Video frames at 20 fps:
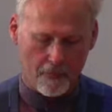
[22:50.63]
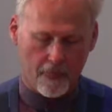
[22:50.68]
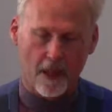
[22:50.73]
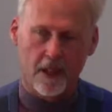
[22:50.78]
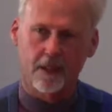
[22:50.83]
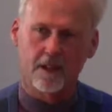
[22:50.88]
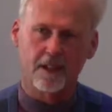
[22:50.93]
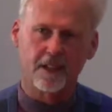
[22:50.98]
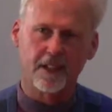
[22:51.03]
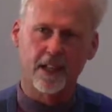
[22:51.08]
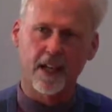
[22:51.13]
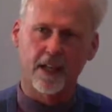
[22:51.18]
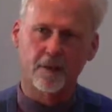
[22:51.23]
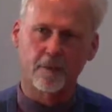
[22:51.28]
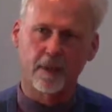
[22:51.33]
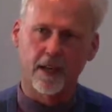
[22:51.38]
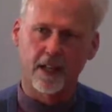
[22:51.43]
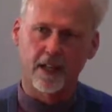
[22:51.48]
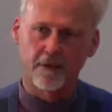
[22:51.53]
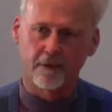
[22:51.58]
The
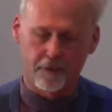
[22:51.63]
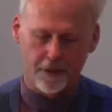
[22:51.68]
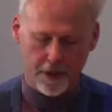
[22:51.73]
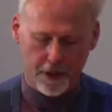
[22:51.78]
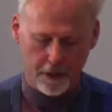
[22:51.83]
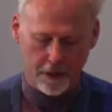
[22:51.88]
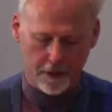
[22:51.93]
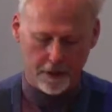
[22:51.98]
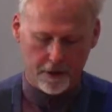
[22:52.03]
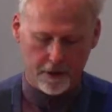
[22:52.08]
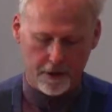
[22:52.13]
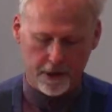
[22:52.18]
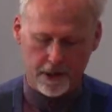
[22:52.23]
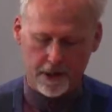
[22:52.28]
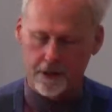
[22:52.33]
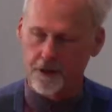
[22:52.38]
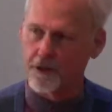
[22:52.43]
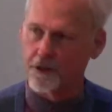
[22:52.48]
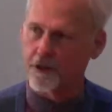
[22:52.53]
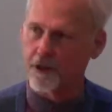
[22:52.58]
deathbed fear
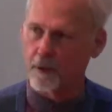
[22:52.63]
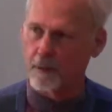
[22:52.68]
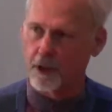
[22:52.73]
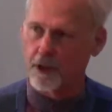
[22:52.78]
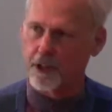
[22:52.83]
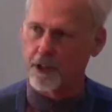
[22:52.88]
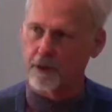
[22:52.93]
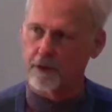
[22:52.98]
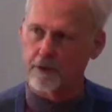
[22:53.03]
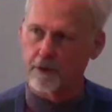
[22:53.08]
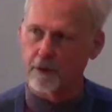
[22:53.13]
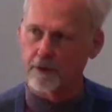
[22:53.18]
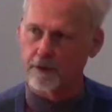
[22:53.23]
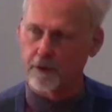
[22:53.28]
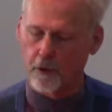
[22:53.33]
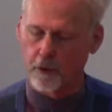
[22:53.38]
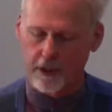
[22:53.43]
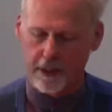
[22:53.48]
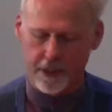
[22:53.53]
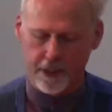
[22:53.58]
is somewhat different
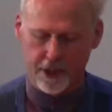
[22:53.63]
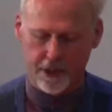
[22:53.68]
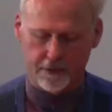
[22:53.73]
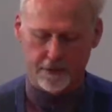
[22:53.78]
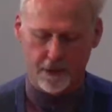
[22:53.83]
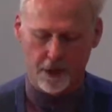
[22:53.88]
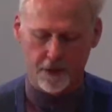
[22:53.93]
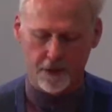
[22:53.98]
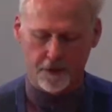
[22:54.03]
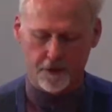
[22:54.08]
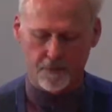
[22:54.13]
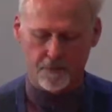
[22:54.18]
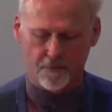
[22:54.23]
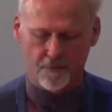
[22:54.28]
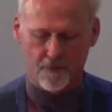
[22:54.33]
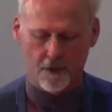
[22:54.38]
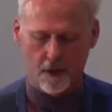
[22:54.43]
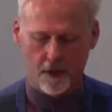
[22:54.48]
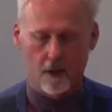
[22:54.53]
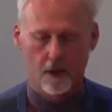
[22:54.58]
for each of us.
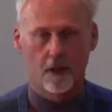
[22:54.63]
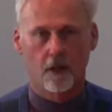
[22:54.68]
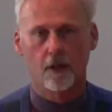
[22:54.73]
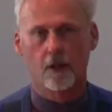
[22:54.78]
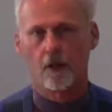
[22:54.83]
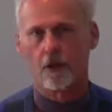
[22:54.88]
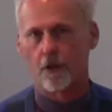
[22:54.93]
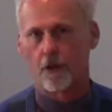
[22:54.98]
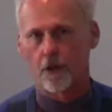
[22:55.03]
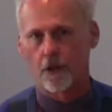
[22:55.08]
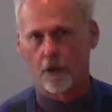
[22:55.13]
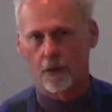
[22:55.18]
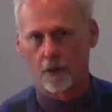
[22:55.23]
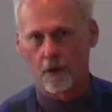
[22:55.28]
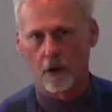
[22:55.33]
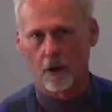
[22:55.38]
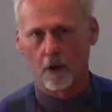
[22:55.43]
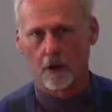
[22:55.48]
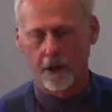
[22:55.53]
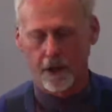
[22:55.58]

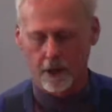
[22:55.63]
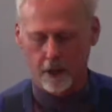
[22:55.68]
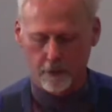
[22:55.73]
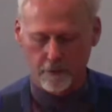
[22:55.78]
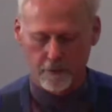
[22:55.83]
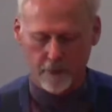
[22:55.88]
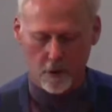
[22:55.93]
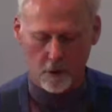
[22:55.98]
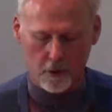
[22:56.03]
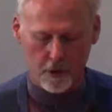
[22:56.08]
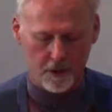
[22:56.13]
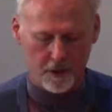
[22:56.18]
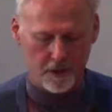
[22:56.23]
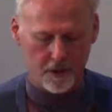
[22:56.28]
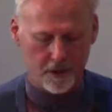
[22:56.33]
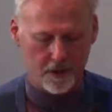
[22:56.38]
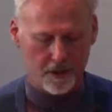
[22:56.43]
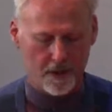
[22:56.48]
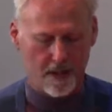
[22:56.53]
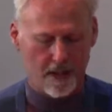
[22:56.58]
Thoreau here
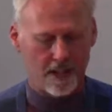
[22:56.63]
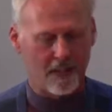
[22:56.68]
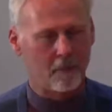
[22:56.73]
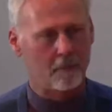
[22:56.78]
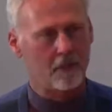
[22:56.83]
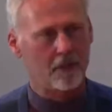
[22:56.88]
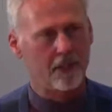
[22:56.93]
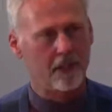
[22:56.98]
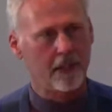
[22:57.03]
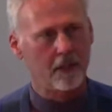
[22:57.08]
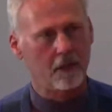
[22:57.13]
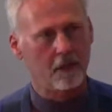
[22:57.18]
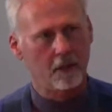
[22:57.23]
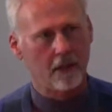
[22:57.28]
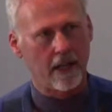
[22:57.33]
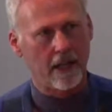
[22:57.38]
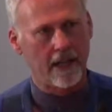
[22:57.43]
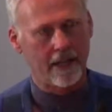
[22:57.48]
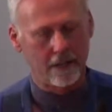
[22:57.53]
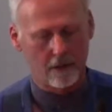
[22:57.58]
focuses on a particular
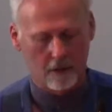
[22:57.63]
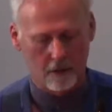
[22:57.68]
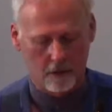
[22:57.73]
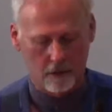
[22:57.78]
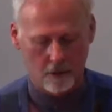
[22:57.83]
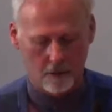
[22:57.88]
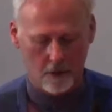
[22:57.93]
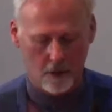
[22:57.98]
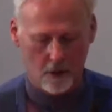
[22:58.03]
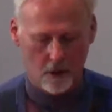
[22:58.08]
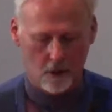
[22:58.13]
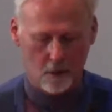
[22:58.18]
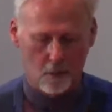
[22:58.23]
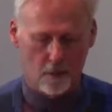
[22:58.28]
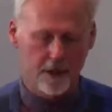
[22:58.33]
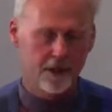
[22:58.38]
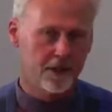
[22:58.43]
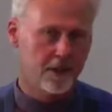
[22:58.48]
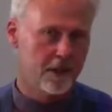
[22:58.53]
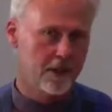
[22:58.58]
angle
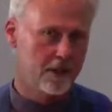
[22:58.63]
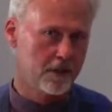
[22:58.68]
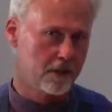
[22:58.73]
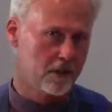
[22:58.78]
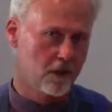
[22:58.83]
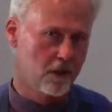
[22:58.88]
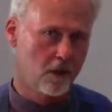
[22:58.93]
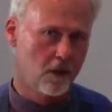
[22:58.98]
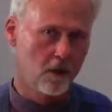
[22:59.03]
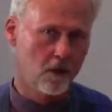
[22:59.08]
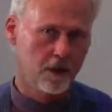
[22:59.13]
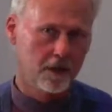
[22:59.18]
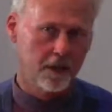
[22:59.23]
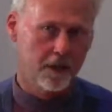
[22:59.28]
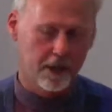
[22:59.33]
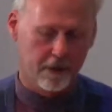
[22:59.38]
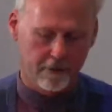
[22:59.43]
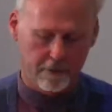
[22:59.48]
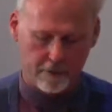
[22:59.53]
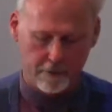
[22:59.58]
which is
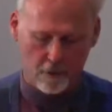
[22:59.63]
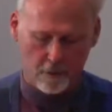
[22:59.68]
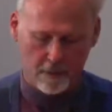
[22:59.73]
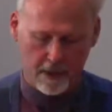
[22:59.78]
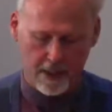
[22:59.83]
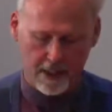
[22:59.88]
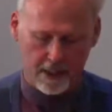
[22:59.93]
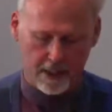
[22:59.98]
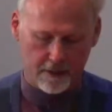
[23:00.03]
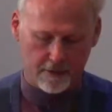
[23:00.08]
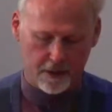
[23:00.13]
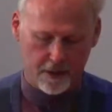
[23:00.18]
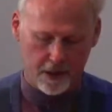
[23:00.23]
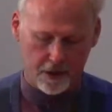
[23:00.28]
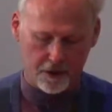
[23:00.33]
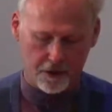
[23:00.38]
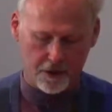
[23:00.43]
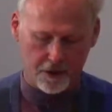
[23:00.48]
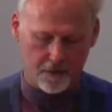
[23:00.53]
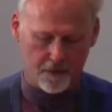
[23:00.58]
haunting for many of
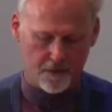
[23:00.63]
us.